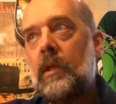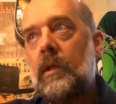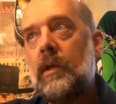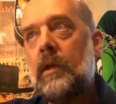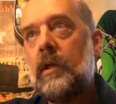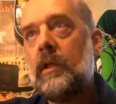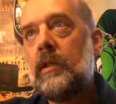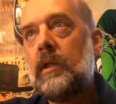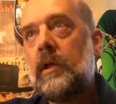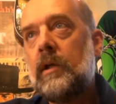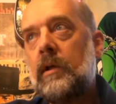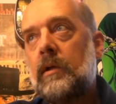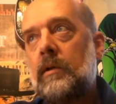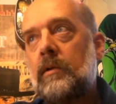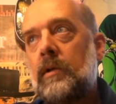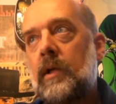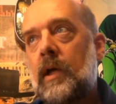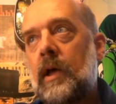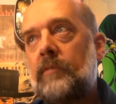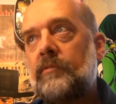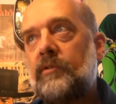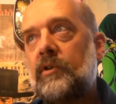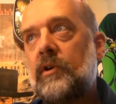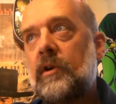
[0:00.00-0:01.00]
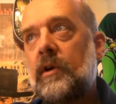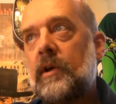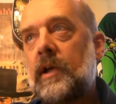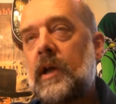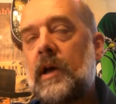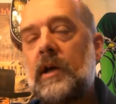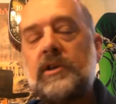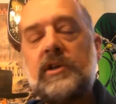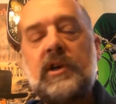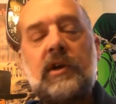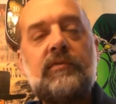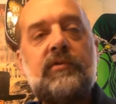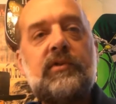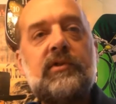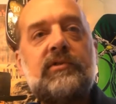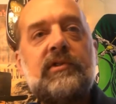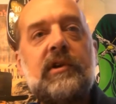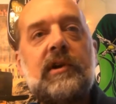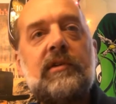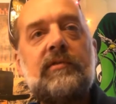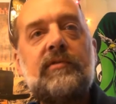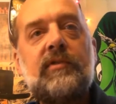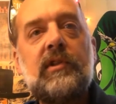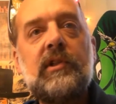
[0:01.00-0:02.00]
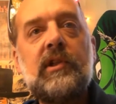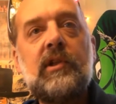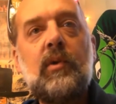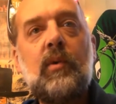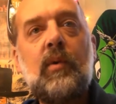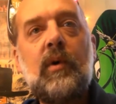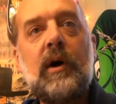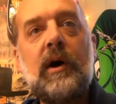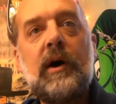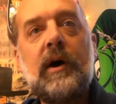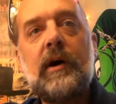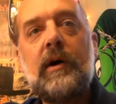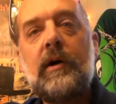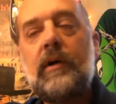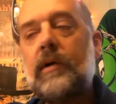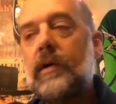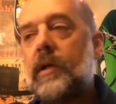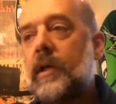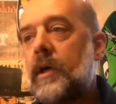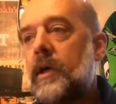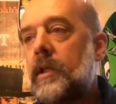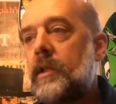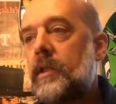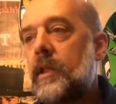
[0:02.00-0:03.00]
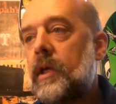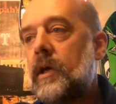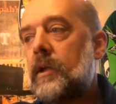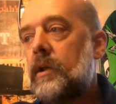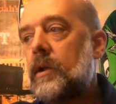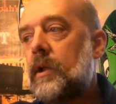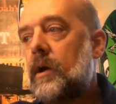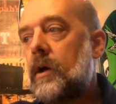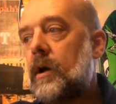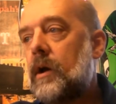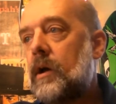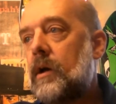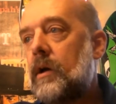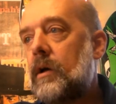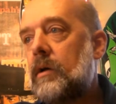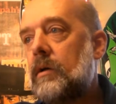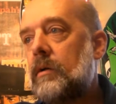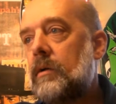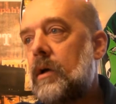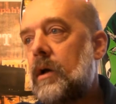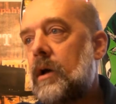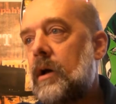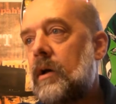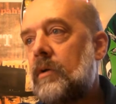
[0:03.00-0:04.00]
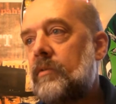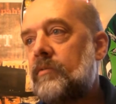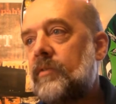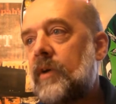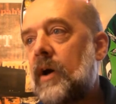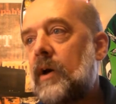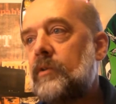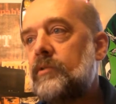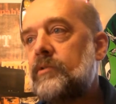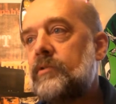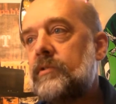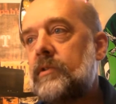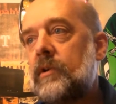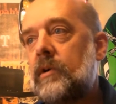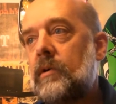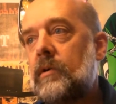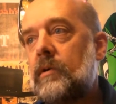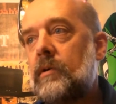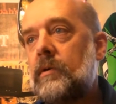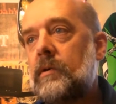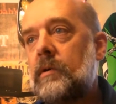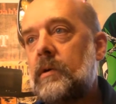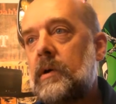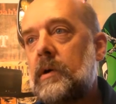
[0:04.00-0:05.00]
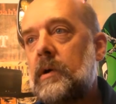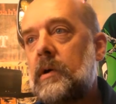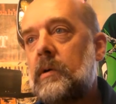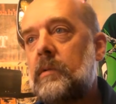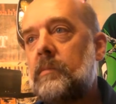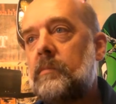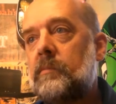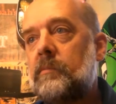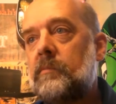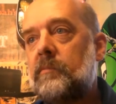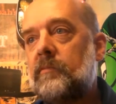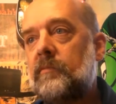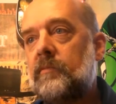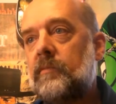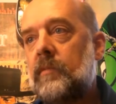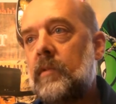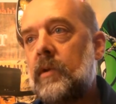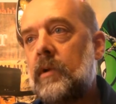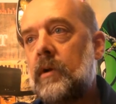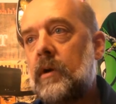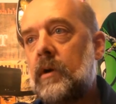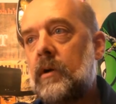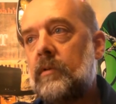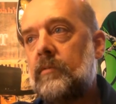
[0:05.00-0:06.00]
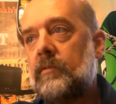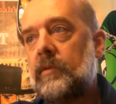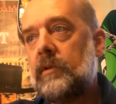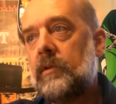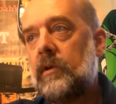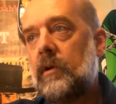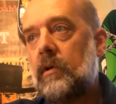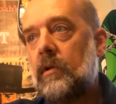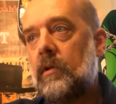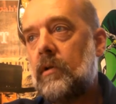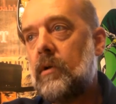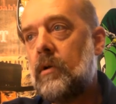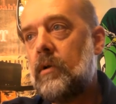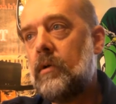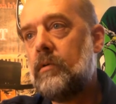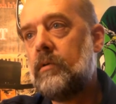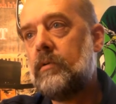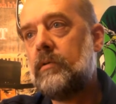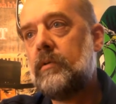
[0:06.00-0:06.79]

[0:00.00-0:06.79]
then after Jeff was there for a little while, and then Fausto Vitello.